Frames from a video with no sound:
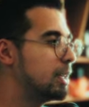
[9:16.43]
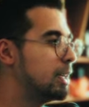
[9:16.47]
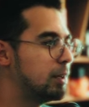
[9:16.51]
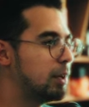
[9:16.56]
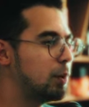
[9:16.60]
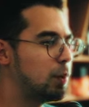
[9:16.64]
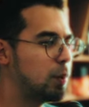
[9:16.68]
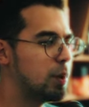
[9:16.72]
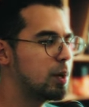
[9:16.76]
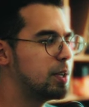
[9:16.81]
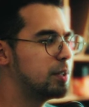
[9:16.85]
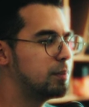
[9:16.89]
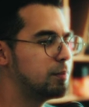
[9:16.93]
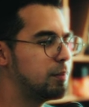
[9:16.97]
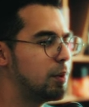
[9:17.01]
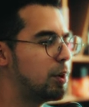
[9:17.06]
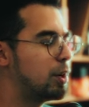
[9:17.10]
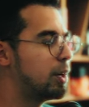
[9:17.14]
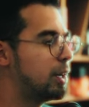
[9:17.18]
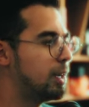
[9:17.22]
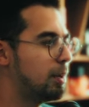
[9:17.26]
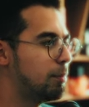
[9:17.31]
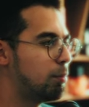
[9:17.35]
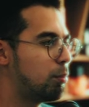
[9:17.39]
It was
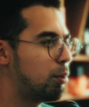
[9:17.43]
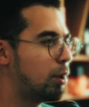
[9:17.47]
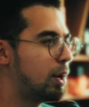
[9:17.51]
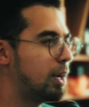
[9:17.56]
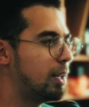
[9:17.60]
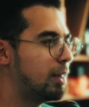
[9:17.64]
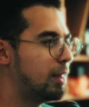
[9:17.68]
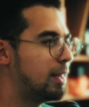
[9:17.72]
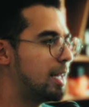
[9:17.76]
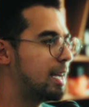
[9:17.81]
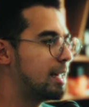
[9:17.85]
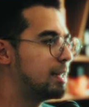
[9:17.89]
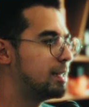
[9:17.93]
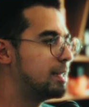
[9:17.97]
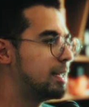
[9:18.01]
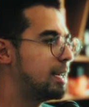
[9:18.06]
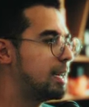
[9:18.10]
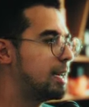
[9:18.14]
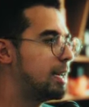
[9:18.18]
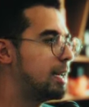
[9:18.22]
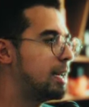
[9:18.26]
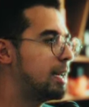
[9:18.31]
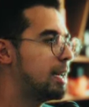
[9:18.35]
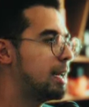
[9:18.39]
very bright that
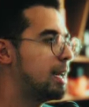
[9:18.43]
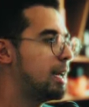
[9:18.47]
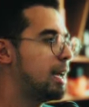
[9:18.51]
day.